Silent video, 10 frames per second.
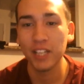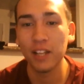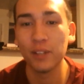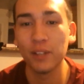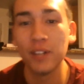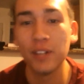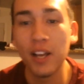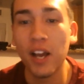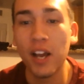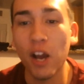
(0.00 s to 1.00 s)
Hello,
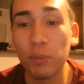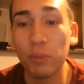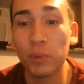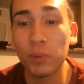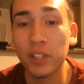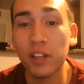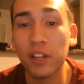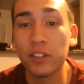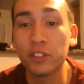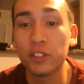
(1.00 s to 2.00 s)
I'll be working
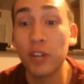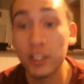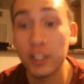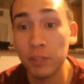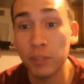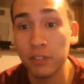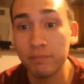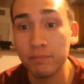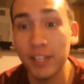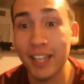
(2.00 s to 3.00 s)
on the transmitter,
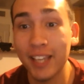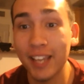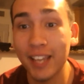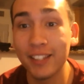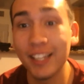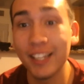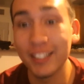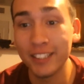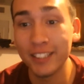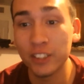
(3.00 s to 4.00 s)
aka the
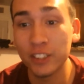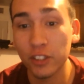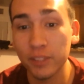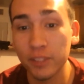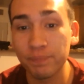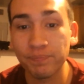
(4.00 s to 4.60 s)
LED circuit.